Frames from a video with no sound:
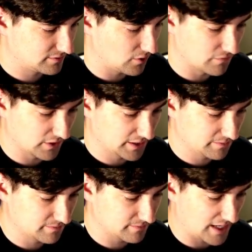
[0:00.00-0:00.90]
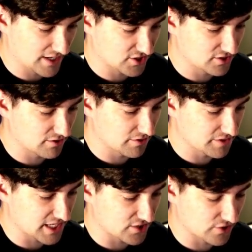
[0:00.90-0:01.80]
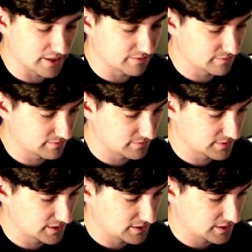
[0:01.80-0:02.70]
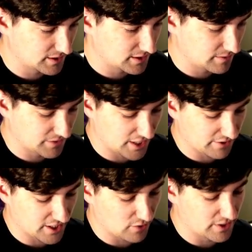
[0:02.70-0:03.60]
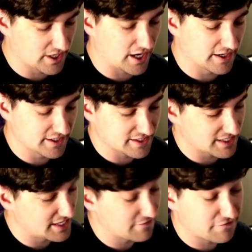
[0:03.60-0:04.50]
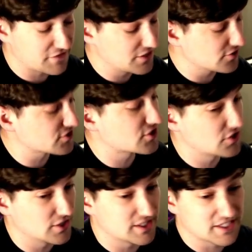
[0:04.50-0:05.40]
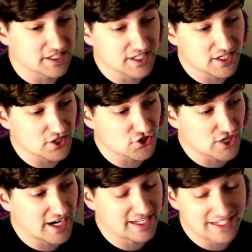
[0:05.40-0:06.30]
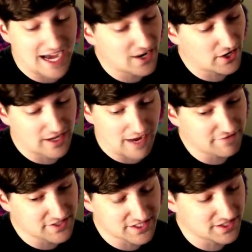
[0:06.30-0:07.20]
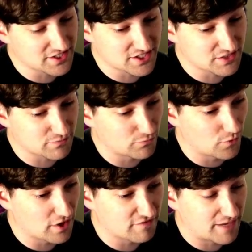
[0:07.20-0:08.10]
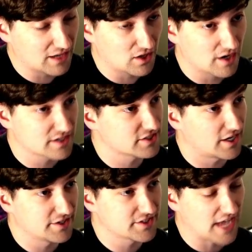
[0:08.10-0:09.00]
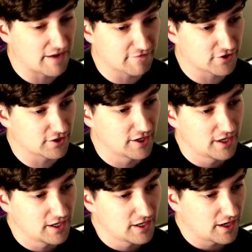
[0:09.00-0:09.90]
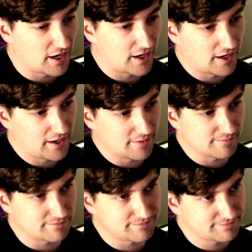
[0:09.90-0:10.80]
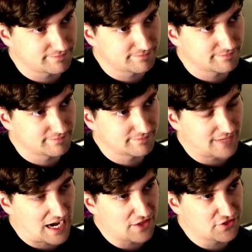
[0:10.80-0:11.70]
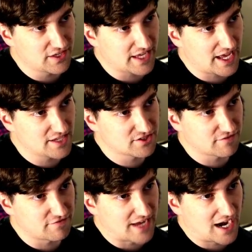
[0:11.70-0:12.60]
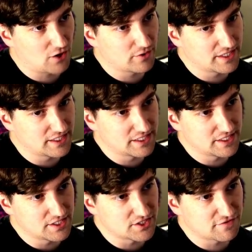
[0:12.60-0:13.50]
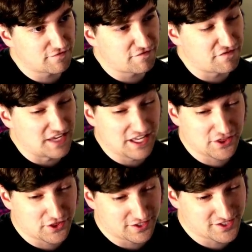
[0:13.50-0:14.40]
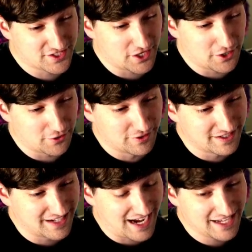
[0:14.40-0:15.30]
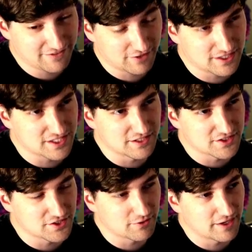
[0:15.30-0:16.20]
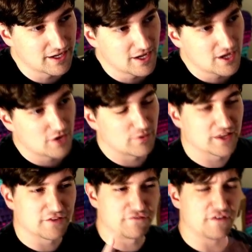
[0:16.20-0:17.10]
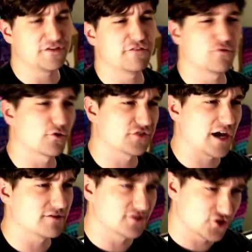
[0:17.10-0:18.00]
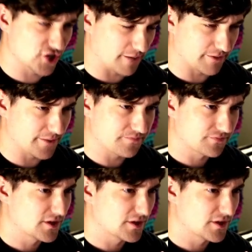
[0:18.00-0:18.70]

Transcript: Hopefully. I actually don't know its catch rate. There we go, we caught it. It feels good to get a shiny. Not obviously, this is one of my longest hunts ever. I think as of now it is 5th. So not even. Let's see. So we had the 54,000 Shuppet.